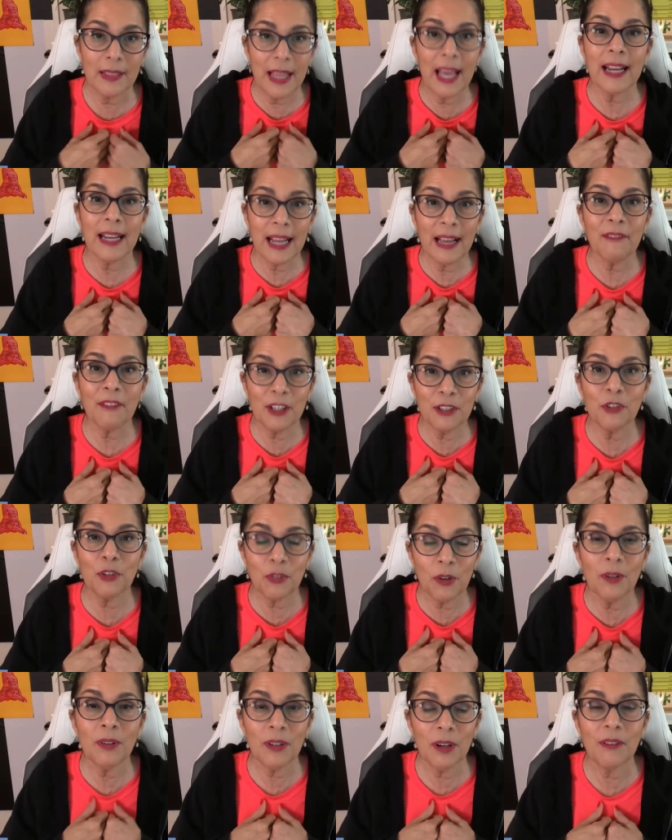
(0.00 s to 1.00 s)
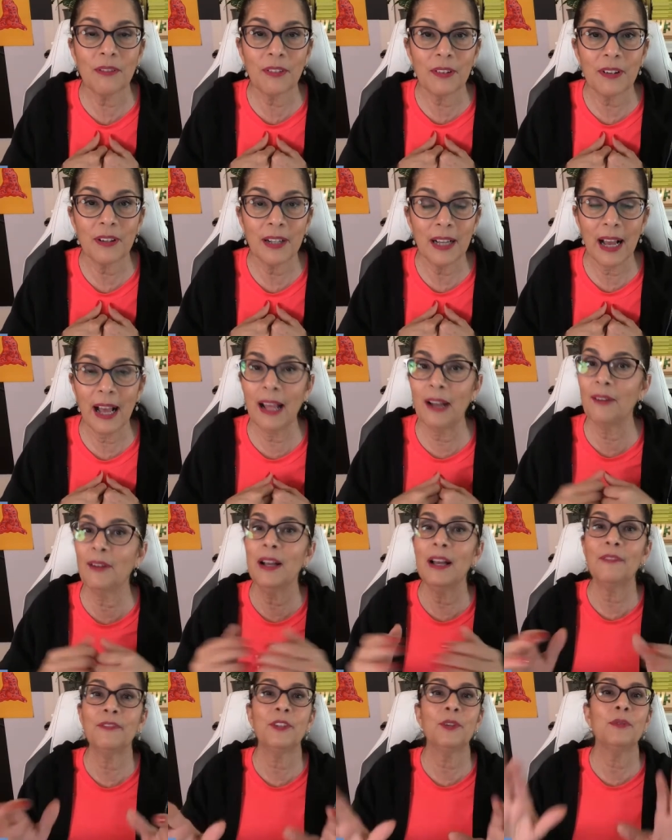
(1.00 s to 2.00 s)
That I have control over. I don't
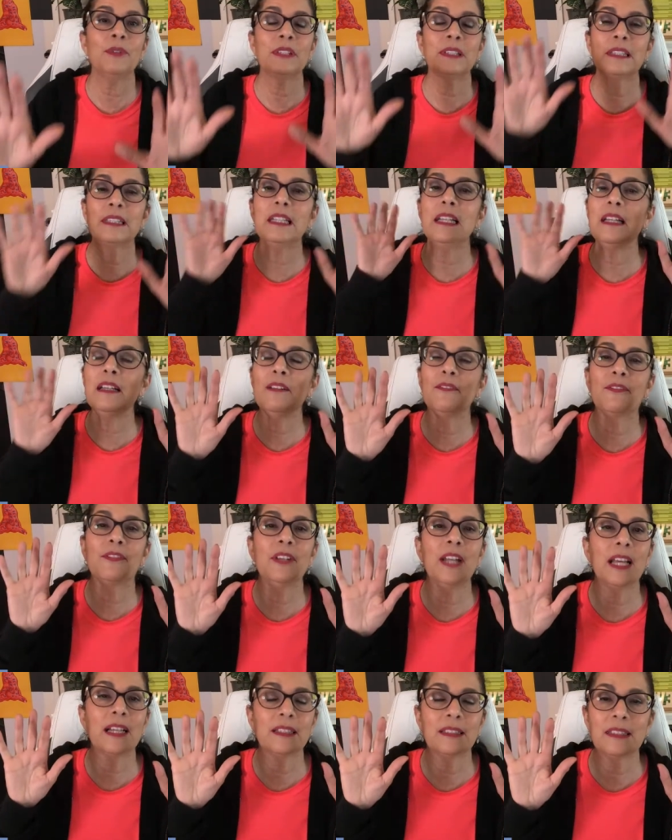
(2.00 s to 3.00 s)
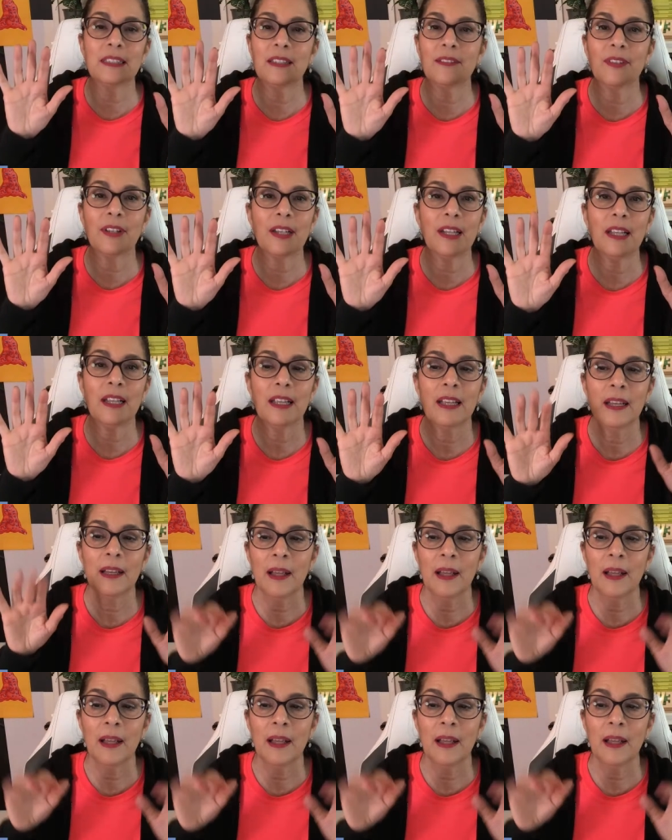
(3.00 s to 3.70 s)
have to receive negativity.